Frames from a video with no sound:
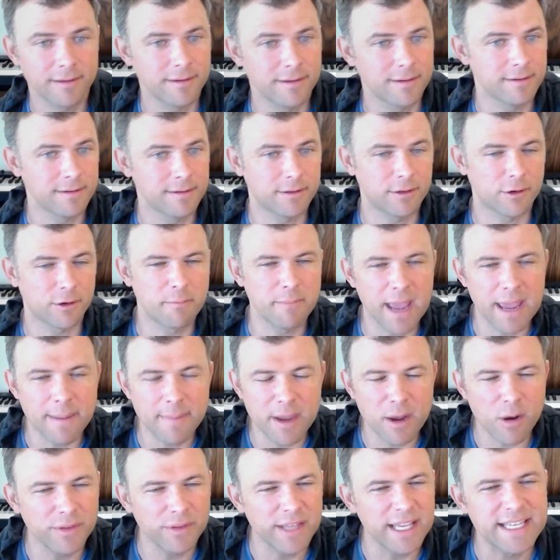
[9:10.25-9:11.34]
So
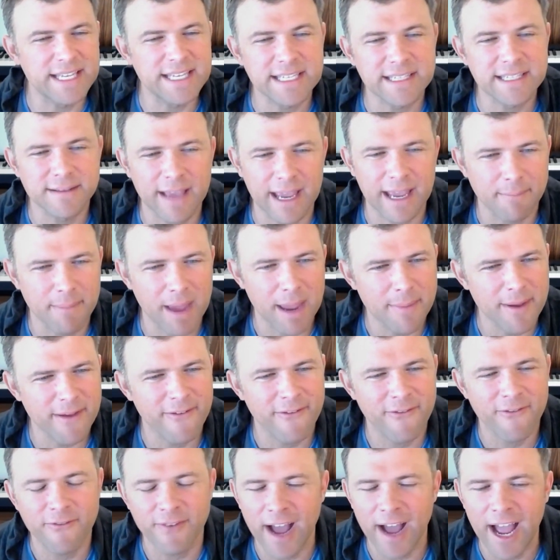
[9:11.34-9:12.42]
maybe only maybe
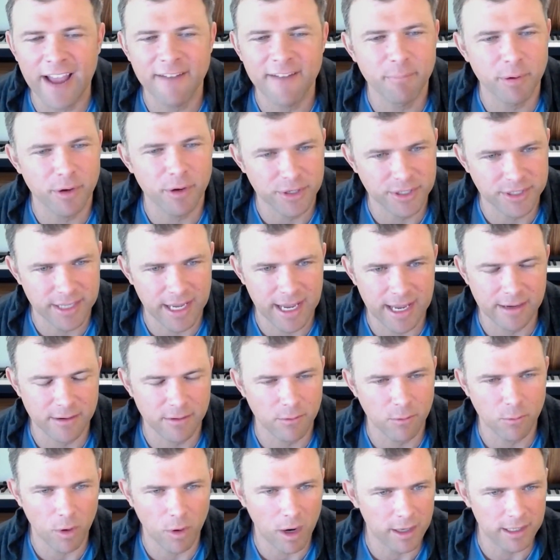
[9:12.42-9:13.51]
5%
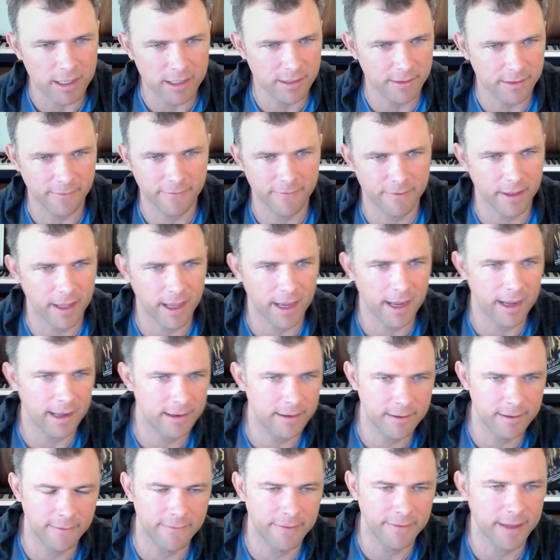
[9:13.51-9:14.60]
wanted to
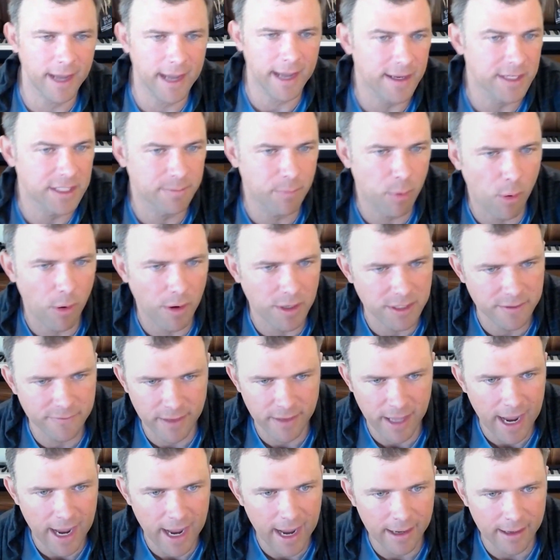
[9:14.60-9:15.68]
fly a sports
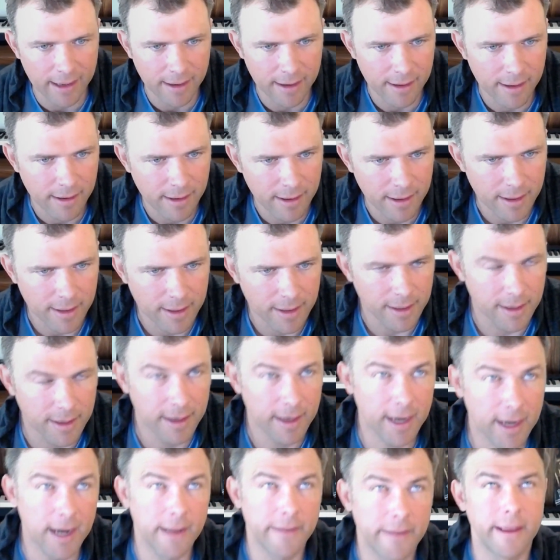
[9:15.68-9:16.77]
flag,
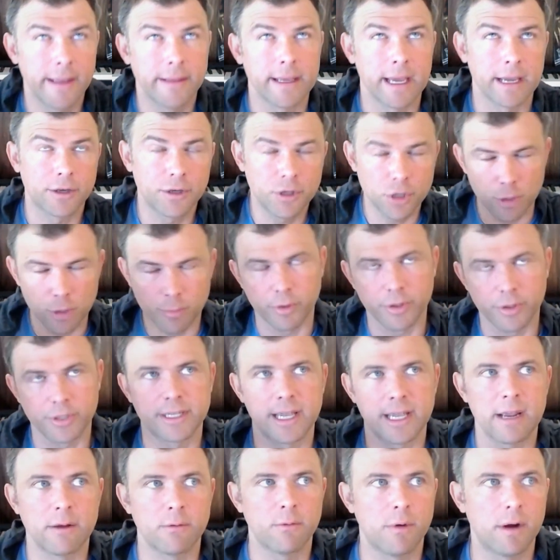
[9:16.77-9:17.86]
and then like
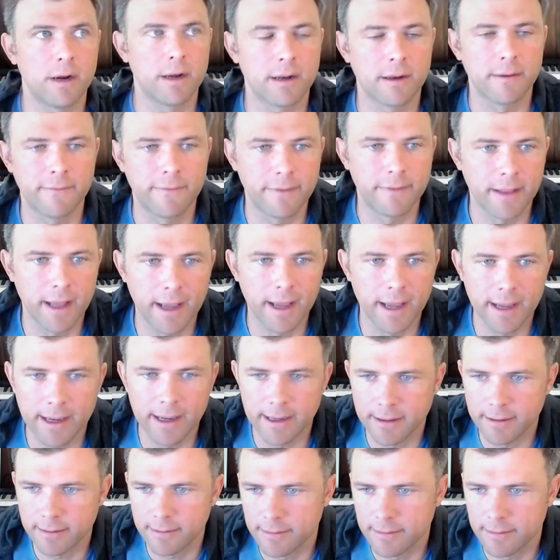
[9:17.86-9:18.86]
2% wanted to fly